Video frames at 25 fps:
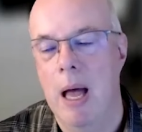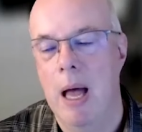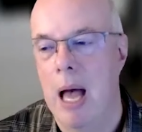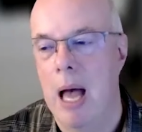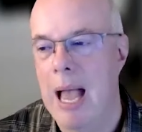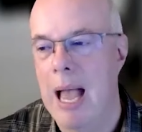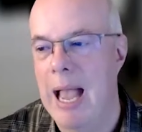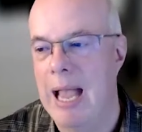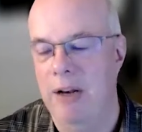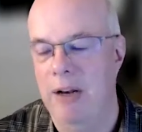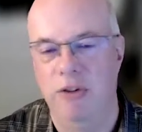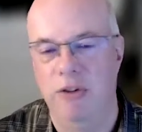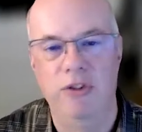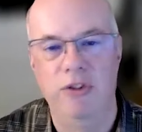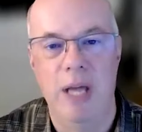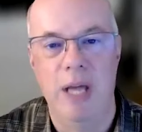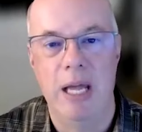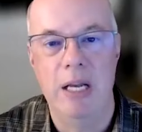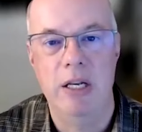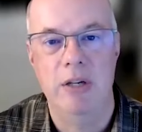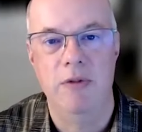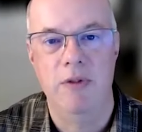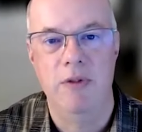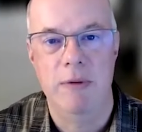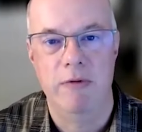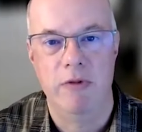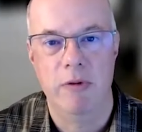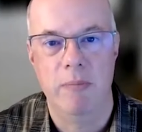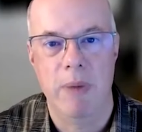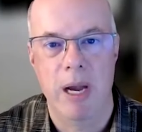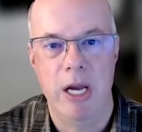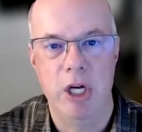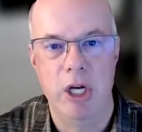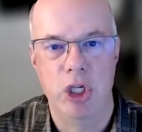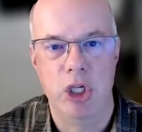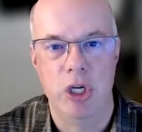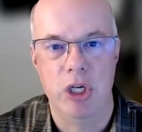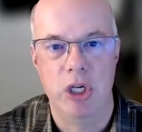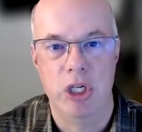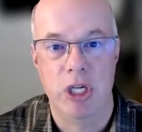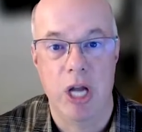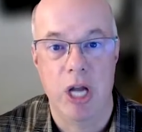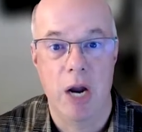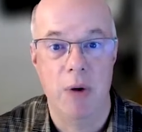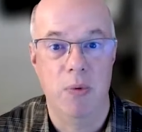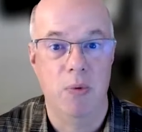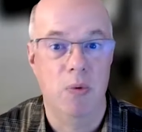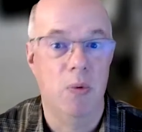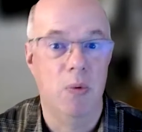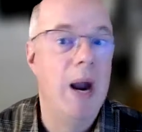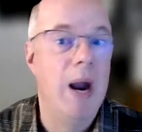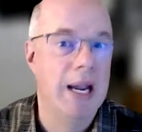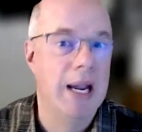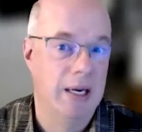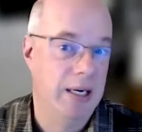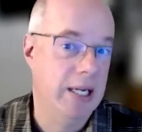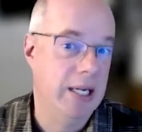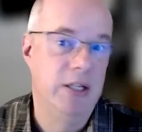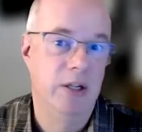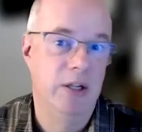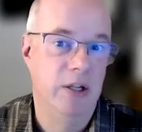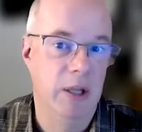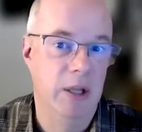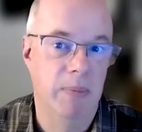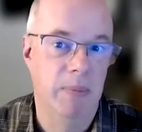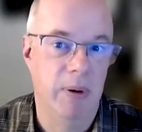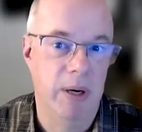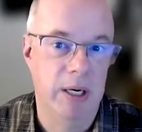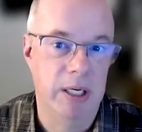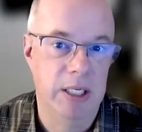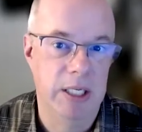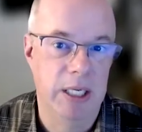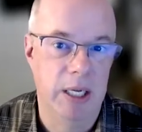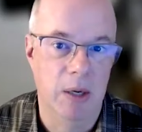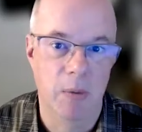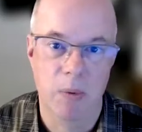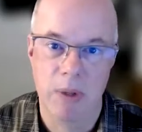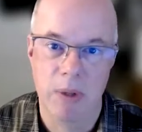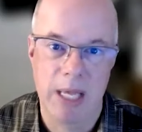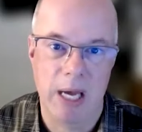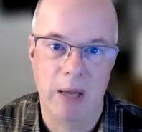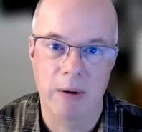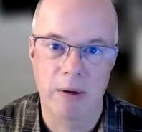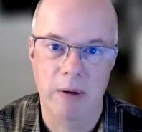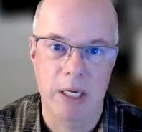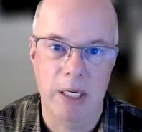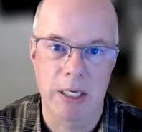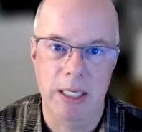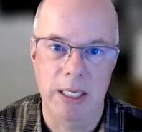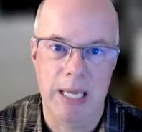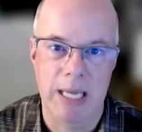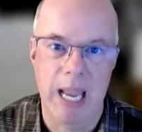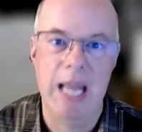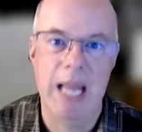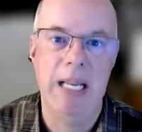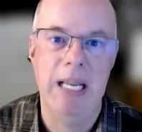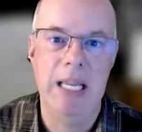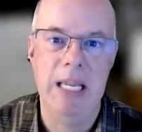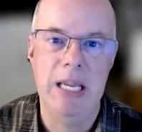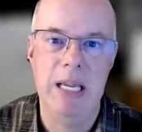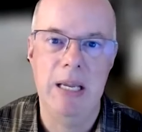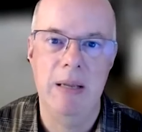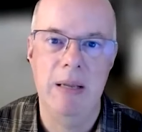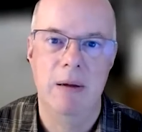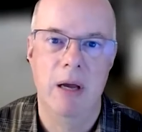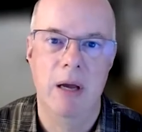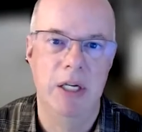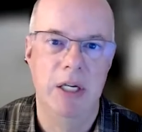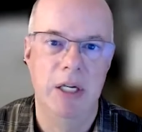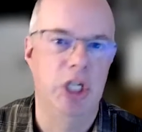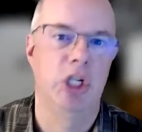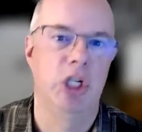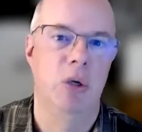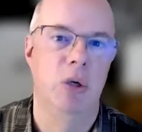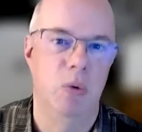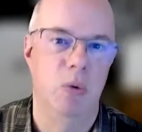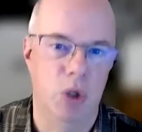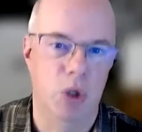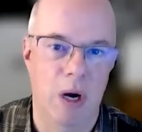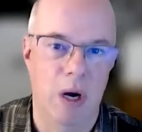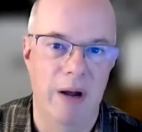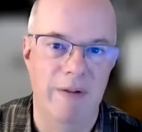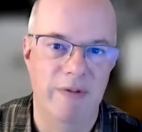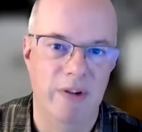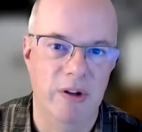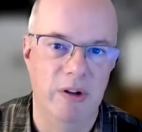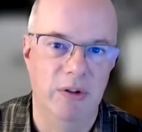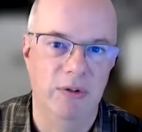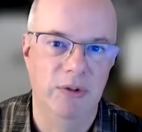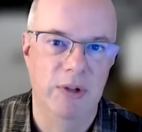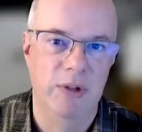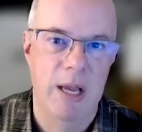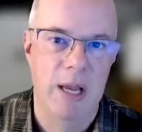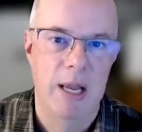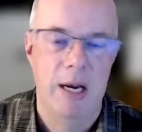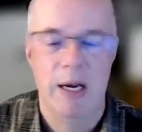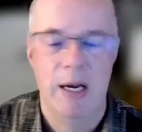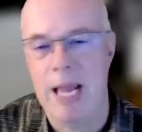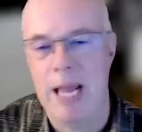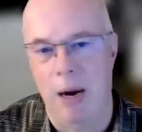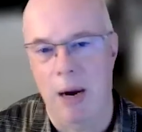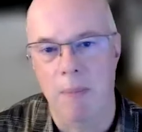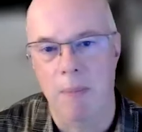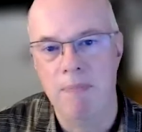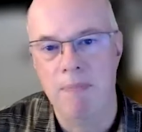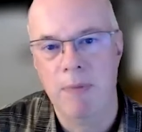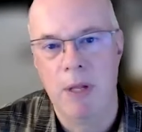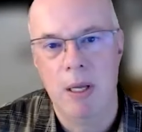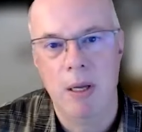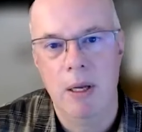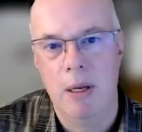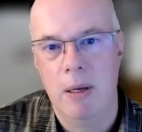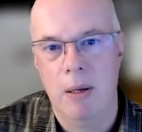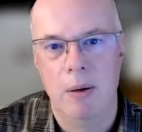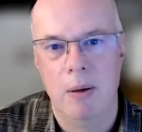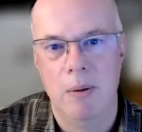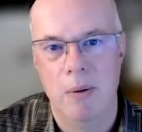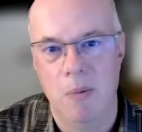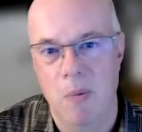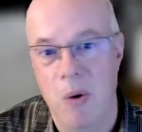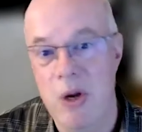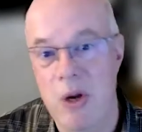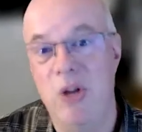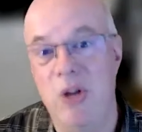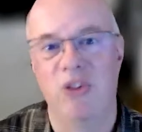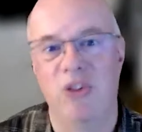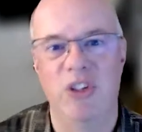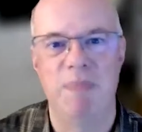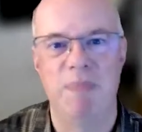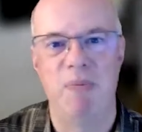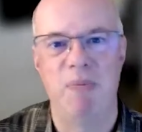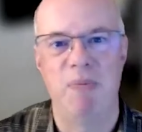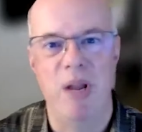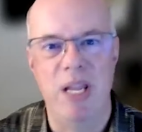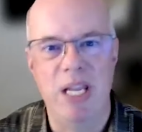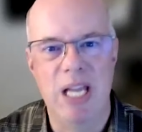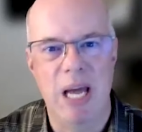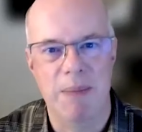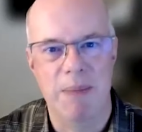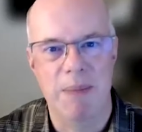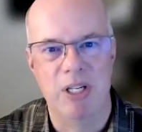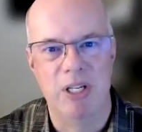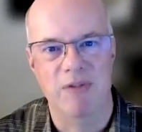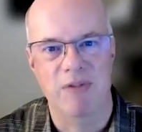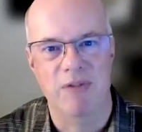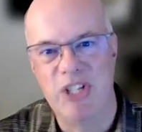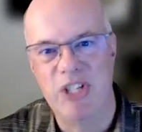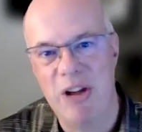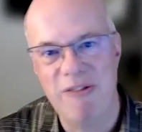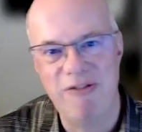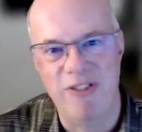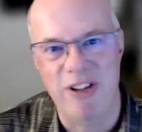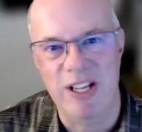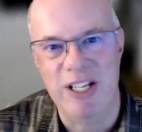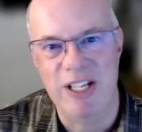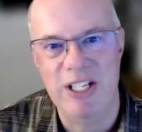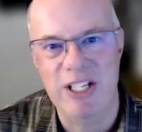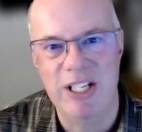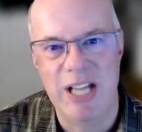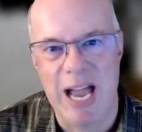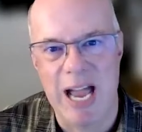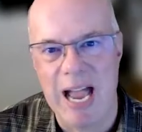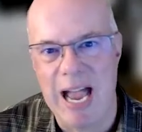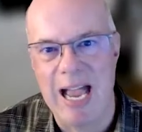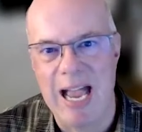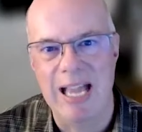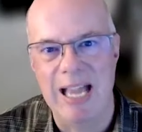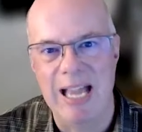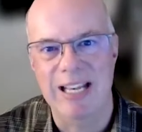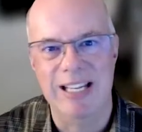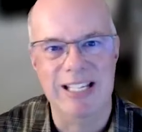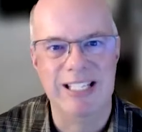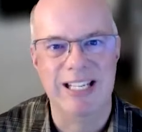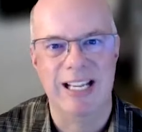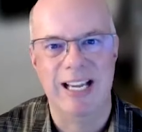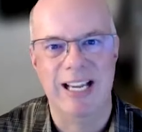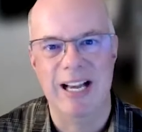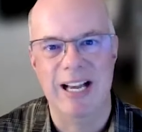and send the information directly to the printer without needing any additional drivers. Now, when your submarine comes to the surface and